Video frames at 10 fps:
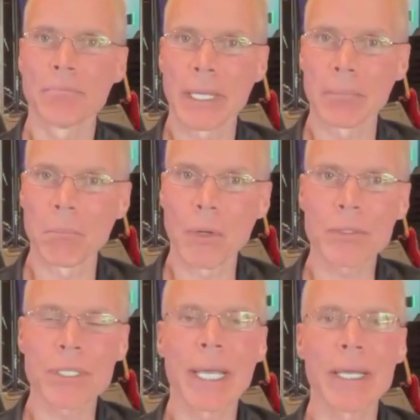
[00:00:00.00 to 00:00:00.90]
in
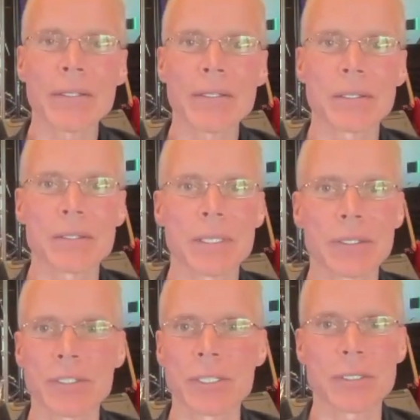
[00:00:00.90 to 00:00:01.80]
most cases,
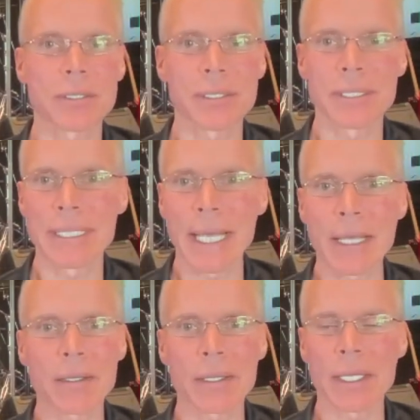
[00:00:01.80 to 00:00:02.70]
it's just
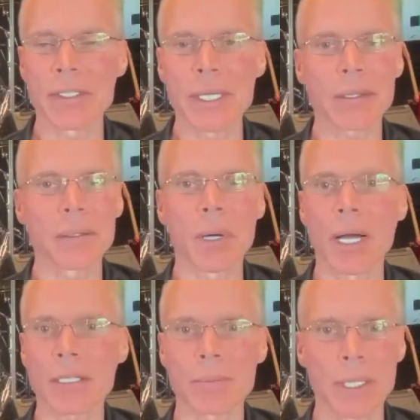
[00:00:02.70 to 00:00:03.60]
data. They check the
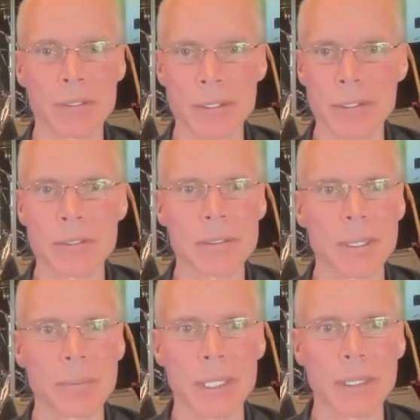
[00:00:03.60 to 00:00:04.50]
box because this is
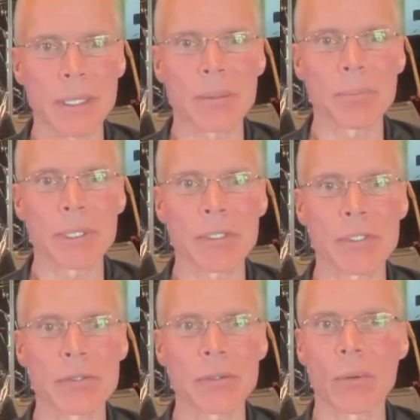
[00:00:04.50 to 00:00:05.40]
something that companies
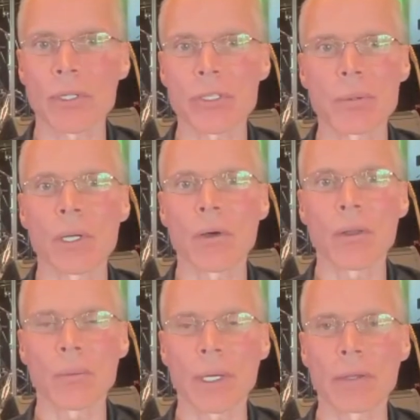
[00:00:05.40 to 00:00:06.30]
do, whereas you went
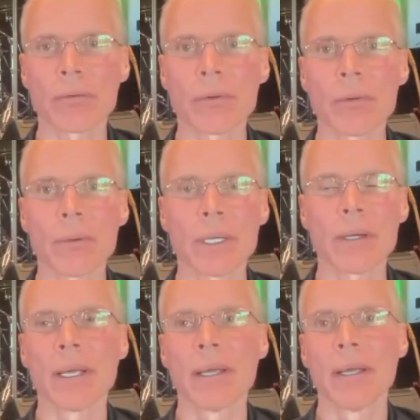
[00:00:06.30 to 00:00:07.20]
all the way through
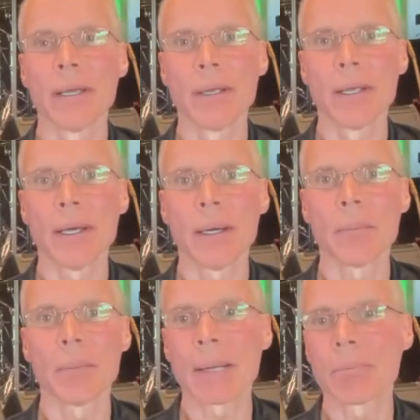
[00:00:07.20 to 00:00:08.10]
and um, I